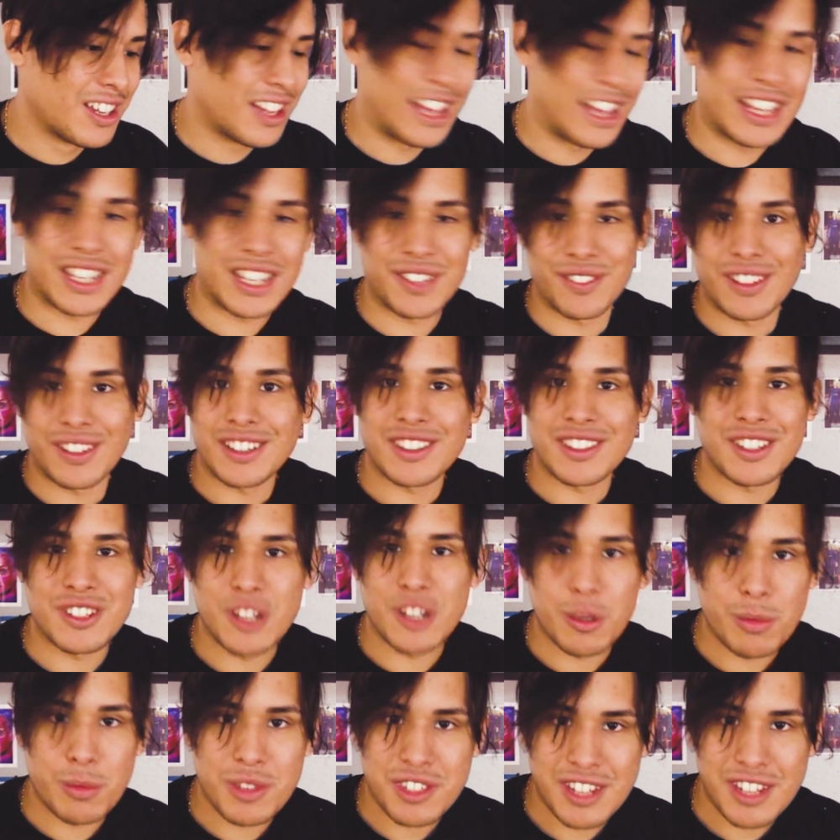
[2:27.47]
I give like the
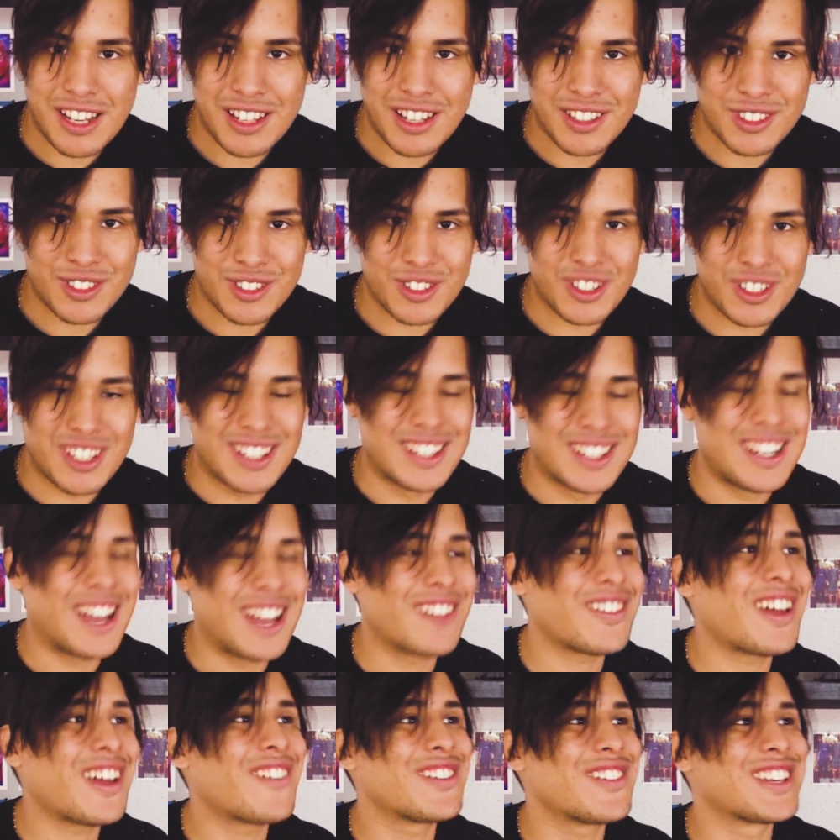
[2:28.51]
dumbest answers.
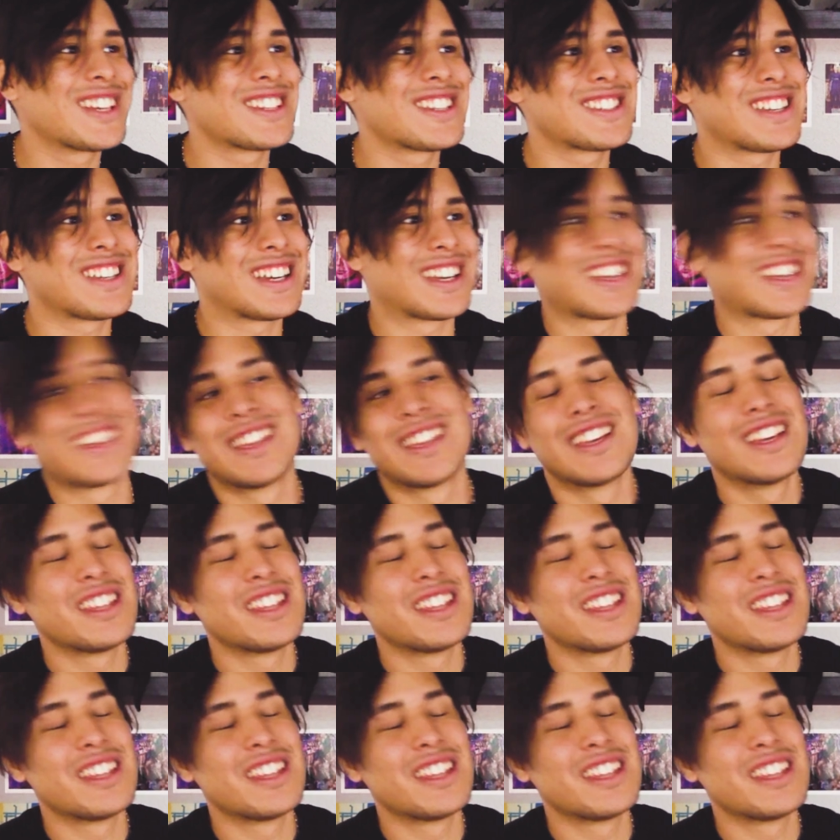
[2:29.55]
Not because like